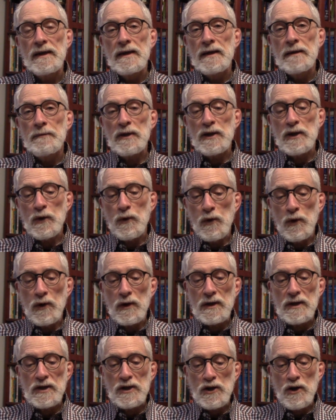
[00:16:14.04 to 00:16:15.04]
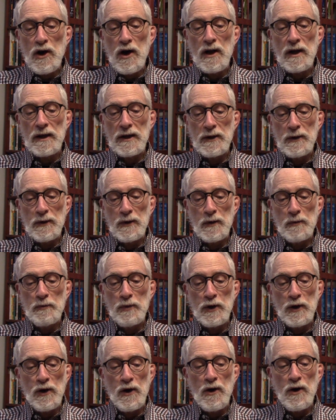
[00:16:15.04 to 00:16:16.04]
But the world is calling you to
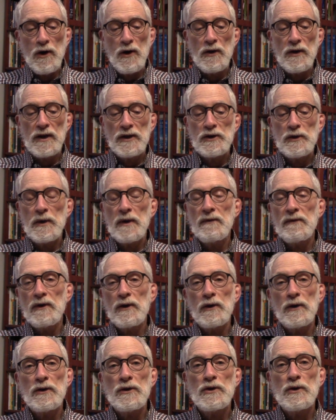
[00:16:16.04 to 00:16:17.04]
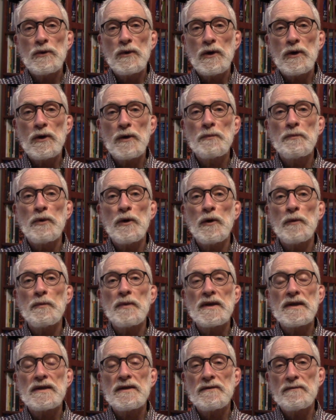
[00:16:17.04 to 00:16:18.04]
put all that you have learned to a good
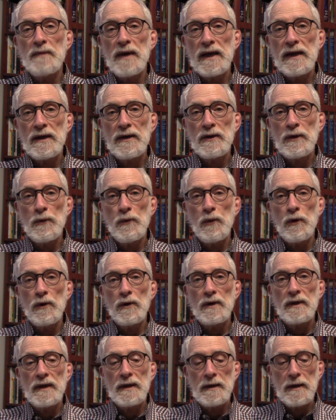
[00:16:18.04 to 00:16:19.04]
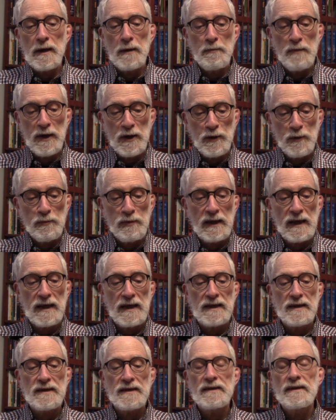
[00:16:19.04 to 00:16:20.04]
purpose of making the world a better
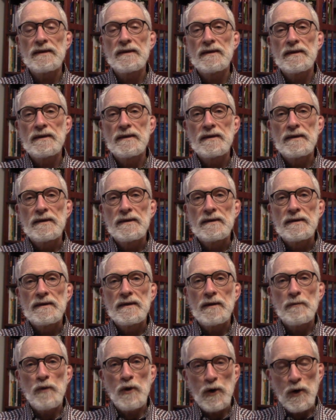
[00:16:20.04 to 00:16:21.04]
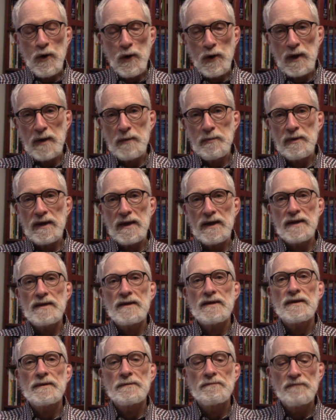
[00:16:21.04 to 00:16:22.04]
place, a more holy
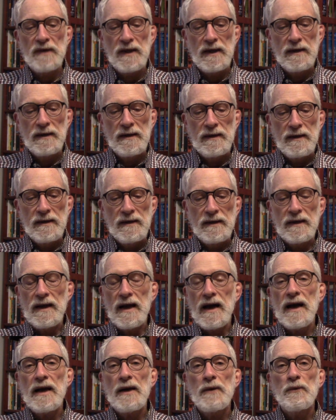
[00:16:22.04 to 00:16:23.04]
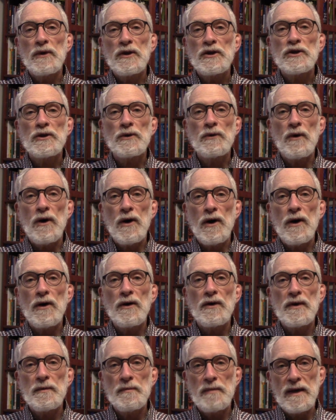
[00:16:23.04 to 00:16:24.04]
place. And I wish you
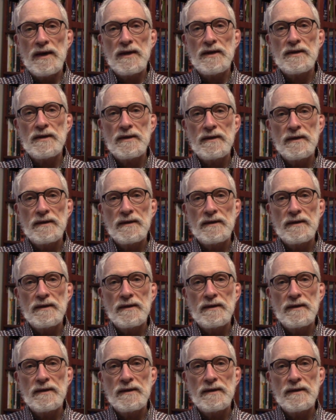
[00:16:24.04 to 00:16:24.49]
all the best.